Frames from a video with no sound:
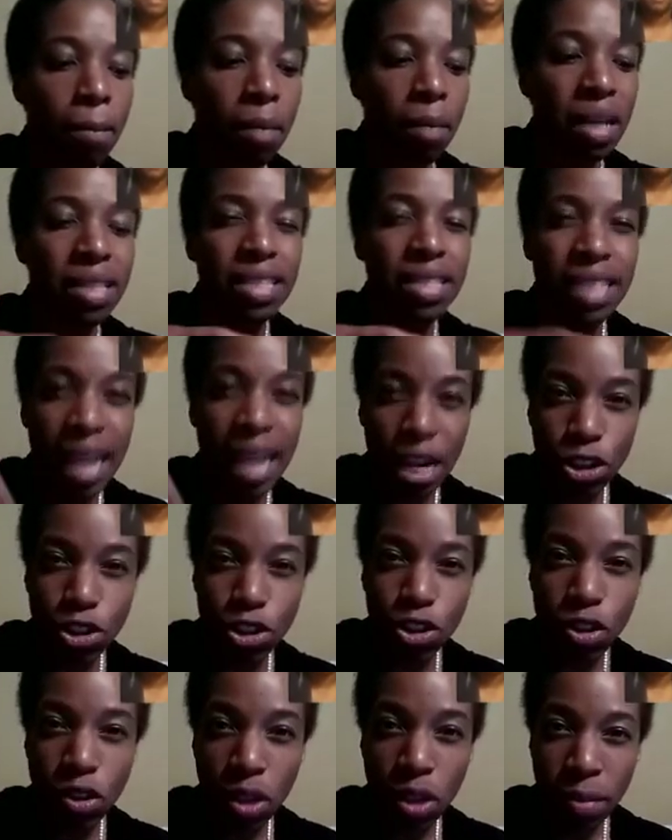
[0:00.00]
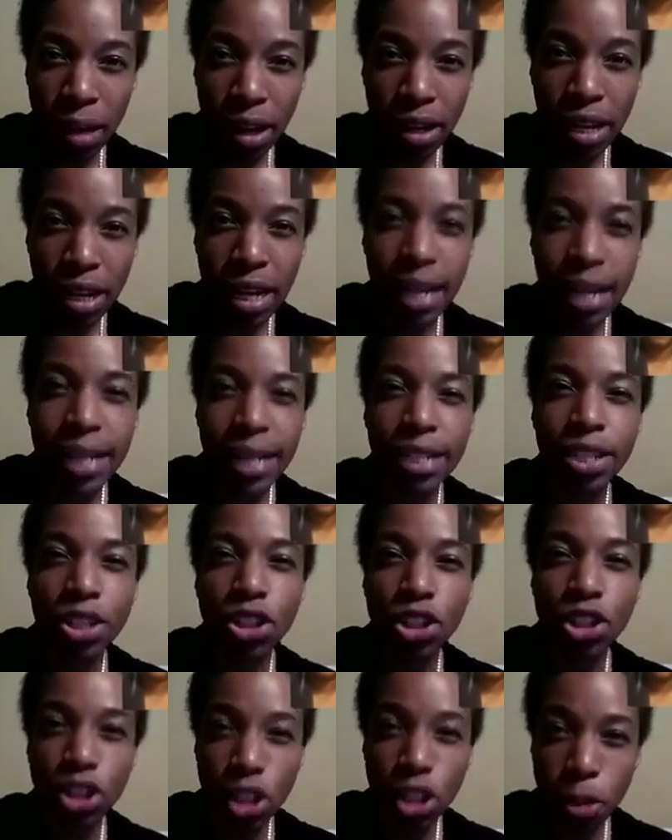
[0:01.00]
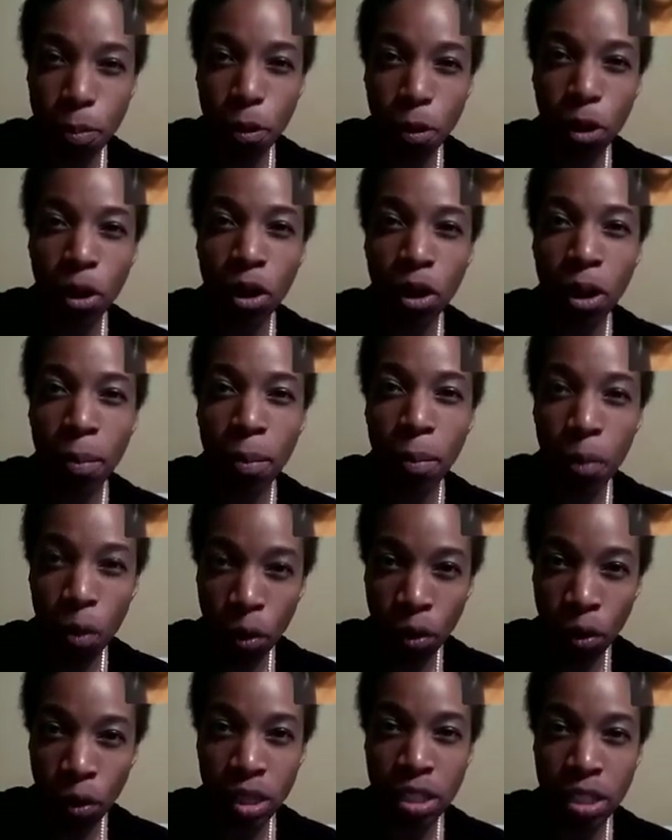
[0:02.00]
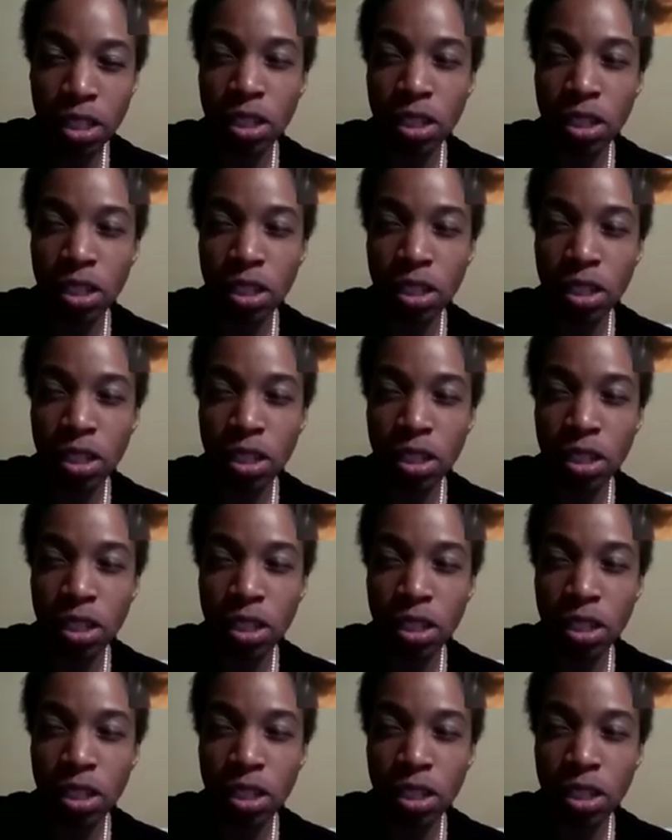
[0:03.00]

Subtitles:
intentional about it is super important.